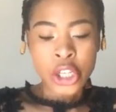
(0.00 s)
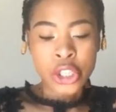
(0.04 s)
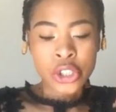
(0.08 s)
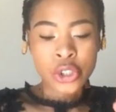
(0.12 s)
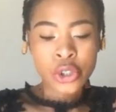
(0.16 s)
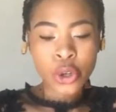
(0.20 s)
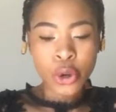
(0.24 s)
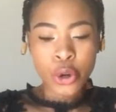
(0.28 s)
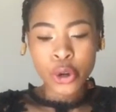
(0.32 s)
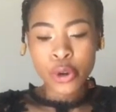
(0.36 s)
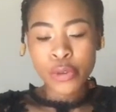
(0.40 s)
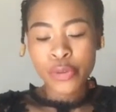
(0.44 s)

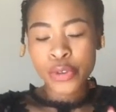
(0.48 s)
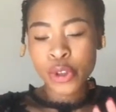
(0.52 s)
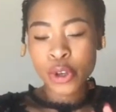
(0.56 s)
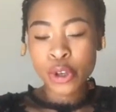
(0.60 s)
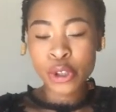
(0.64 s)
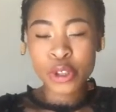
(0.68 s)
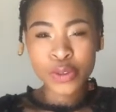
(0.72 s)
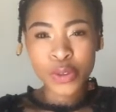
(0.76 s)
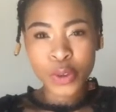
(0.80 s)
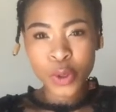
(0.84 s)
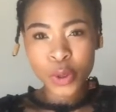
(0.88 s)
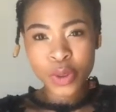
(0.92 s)
So for
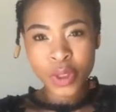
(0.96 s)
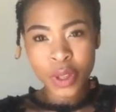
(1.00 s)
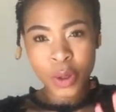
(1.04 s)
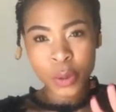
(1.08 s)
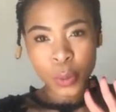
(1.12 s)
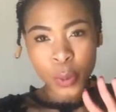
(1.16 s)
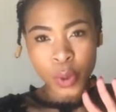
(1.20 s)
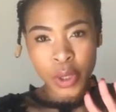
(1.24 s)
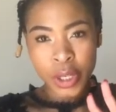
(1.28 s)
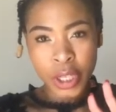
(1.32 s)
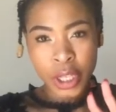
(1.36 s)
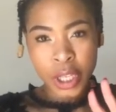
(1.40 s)
those of you
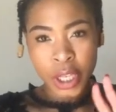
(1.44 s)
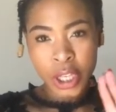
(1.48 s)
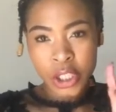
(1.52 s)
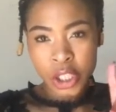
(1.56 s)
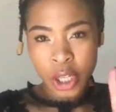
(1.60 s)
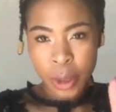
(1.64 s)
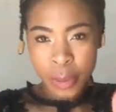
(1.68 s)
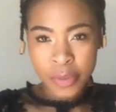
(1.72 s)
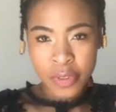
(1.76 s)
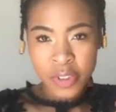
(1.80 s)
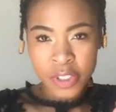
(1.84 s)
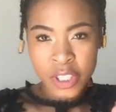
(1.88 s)
that want to hear
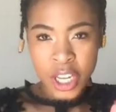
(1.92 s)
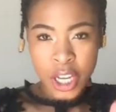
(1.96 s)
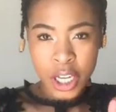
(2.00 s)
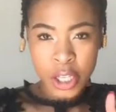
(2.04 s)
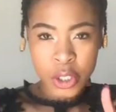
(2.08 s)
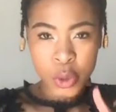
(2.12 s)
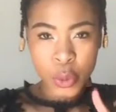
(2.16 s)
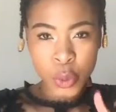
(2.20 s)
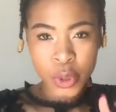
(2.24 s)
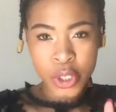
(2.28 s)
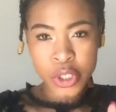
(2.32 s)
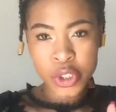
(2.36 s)
top of the
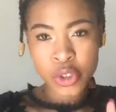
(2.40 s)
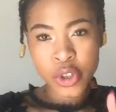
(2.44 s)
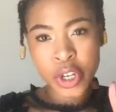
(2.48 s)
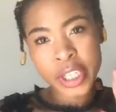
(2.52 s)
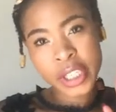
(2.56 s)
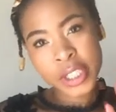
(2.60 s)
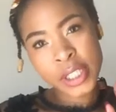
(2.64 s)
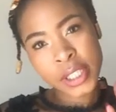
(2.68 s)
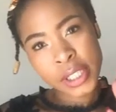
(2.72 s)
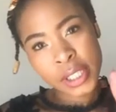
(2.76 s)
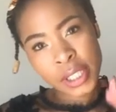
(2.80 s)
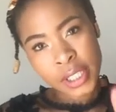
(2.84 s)
tongue Twitter
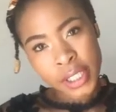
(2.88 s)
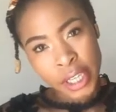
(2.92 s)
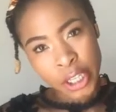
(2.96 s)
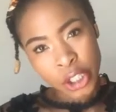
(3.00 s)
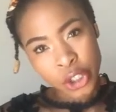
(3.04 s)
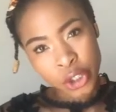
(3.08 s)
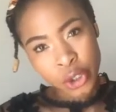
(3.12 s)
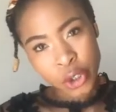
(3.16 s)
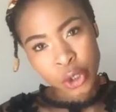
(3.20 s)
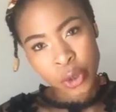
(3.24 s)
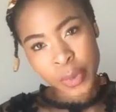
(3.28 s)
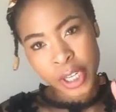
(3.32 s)
trends, stay
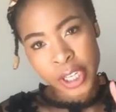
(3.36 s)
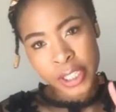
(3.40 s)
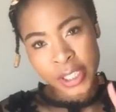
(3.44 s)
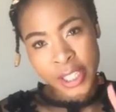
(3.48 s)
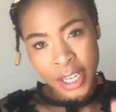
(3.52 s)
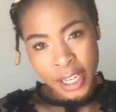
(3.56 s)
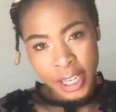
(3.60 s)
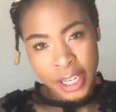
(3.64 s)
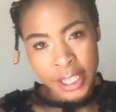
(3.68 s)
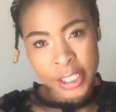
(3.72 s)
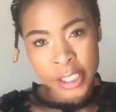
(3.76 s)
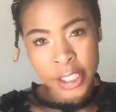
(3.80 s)
tuned because
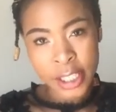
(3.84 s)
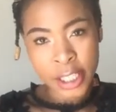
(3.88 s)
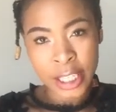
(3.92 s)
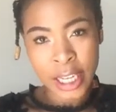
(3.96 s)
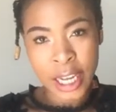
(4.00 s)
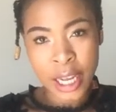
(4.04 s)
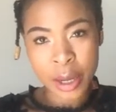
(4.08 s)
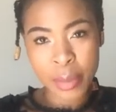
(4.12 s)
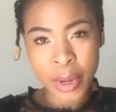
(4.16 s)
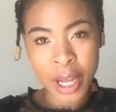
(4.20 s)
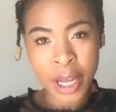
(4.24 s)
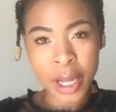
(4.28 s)
that is going to
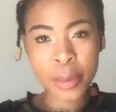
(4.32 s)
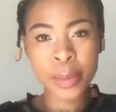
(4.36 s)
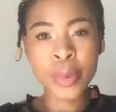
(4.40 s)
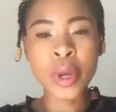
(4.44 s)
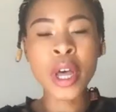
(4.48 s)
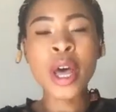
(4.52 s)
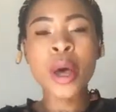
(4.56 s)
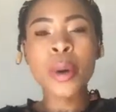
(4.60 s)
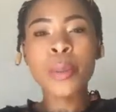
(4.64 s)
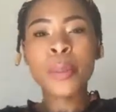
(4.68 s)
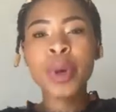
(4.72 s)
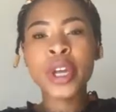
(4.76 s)
come
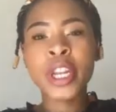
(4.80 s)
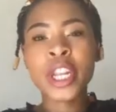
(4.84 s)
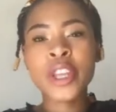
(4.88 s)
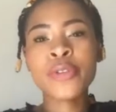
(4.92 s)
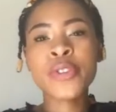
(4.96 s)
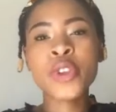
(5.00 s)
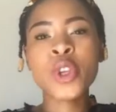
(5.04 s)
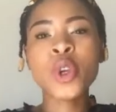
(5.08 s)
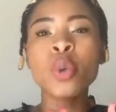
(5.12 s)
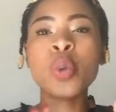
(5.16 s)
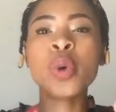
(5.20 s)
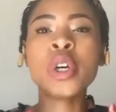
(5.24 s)
up. But
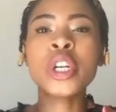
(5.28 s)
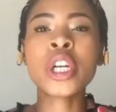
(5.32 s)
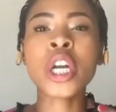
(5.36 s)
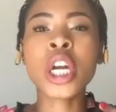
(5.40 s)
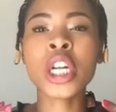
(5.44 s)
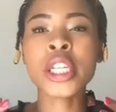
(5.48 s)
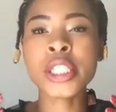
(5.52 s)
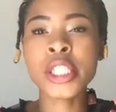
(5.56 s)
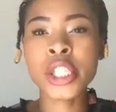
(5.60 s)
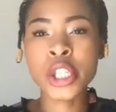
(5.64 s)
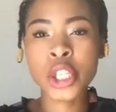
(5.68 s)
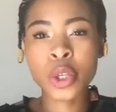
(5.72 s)
if you want
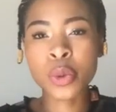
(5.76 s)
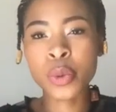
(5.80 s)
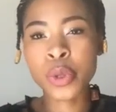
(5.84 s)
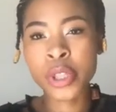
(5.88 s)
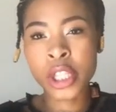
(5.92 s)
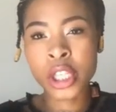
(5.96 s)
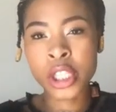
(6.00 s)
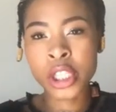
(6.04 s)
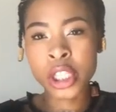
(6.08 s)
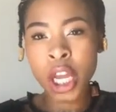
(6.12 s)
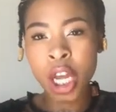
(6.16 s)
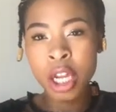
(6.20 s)
to continue
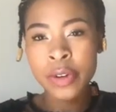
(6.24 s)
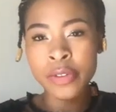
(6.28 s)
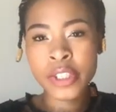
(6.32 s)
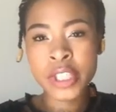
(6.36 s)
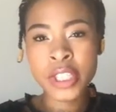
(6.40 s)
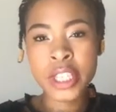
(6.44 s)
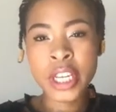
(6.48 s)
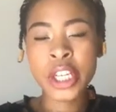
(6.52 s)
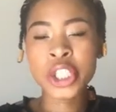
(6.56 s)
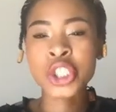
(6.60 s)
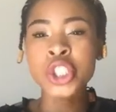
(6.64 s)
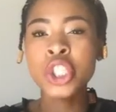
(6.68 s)
with this
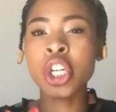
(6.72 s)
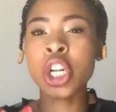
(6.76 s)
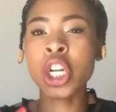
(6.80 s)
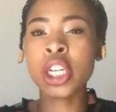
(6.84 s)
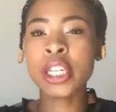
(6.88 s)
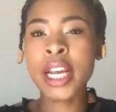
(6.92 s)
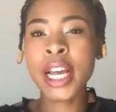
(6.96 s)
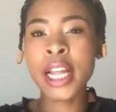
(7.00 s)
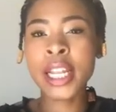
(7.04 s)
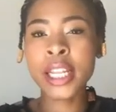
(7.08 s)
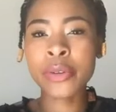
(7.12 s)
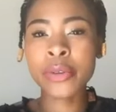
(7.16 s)
conversation
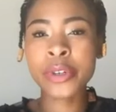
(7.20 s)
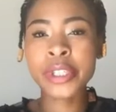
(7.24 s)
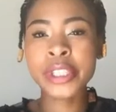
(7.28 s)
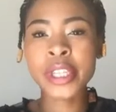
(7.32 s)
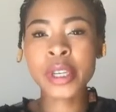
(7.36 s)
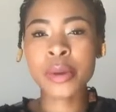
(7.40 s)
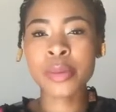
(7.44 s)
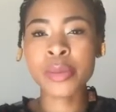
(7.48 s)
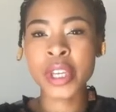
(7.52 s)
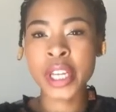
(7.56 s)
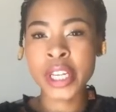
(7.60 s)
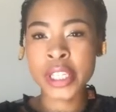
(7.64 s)
on
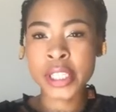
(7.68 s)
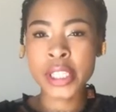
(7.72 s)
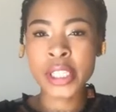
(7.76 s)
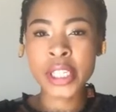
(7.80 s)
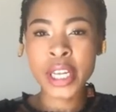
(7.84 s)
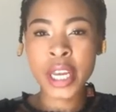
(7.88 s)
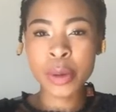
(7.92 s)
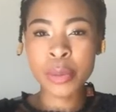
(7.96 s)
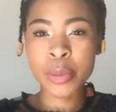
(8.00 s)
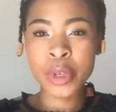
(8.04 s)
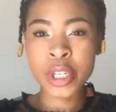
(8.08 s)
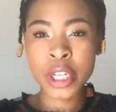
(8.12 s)
colorism, the
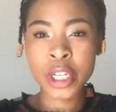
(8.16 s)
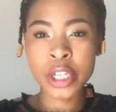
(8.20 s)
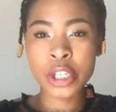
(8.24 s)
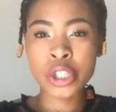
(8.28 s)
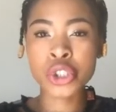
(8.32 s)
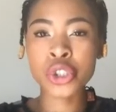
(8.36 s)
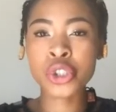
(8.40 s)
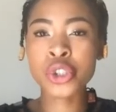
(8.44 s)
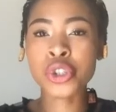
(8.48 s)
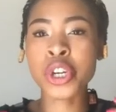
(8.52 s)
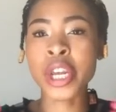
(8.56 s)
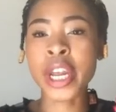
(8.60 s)
entertainment
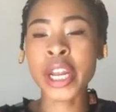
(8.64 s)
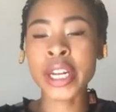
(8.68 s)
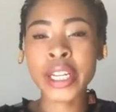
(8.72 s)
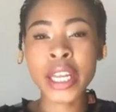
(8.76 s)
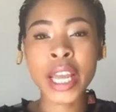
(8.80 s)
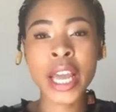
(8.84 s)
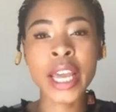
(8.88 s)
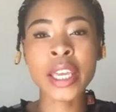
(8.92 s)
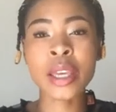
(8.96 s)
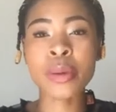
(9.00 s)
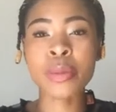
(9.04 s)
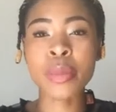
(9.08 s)
industry,
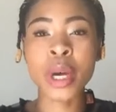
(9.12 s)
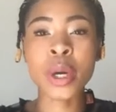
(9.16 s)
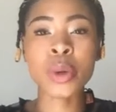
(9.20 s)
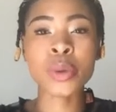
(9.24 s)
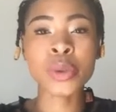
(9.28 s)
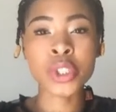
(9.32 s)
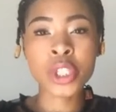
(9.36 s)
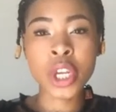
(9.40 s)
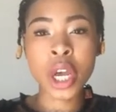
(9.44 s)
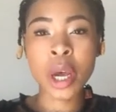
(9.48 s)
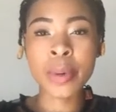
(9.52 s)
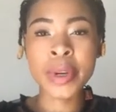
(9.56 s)
and Khanyi
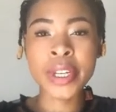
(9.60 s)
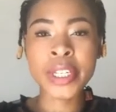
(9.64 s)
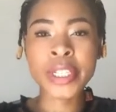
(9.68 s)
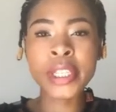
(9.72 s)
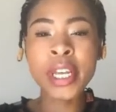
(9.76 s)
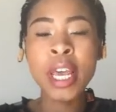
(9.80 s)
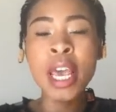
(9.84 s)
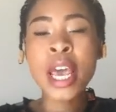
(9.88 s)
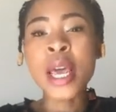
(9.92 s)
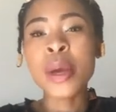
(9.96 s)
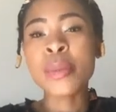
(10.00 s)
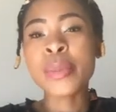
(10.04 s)
Mbau's
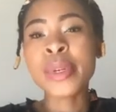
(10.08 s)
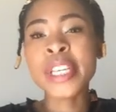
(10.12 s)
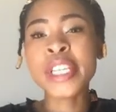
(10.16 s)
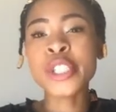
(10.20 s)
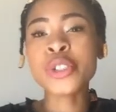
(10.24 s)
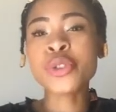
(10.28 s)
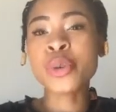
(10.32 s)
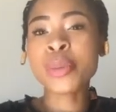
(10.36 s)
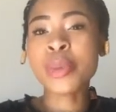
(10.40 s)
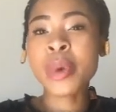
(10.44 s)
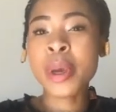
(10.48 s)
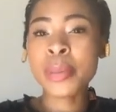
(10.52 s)
comment,
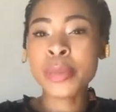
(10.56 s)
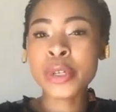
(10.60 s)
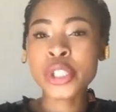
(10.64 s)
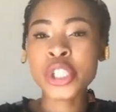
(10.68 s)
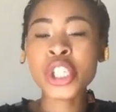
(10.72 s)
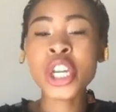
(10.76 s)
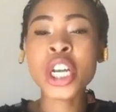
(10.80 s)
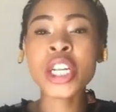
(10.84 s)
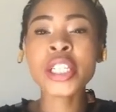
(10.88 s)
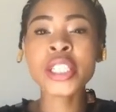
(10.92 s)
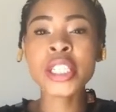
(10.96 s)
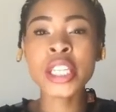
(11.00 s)
please remember
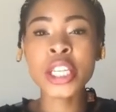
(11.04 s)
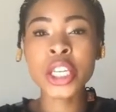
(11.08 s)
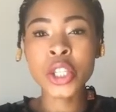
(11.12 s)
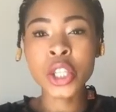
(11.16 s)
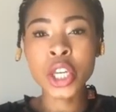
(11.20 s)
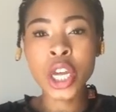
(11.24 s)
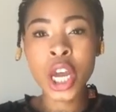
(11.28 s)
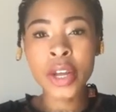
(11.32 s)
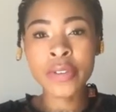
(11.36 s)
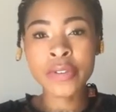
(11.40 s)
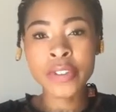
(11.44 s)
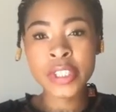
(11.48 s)
to continue
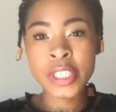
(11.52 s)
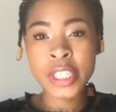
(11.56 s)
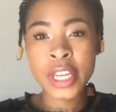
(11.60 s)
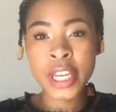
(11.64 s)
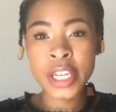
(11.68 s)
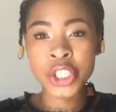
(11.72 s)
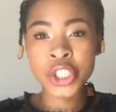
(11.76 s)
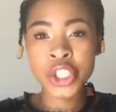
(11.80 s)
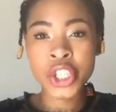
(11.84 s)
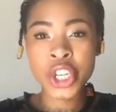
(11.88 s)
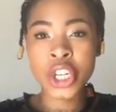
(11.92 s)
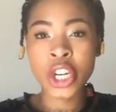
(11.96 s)
the
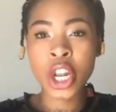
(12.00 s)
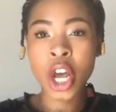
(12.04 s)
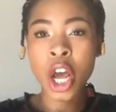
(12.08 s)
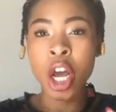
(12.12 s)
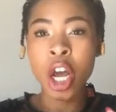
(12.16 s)
conversation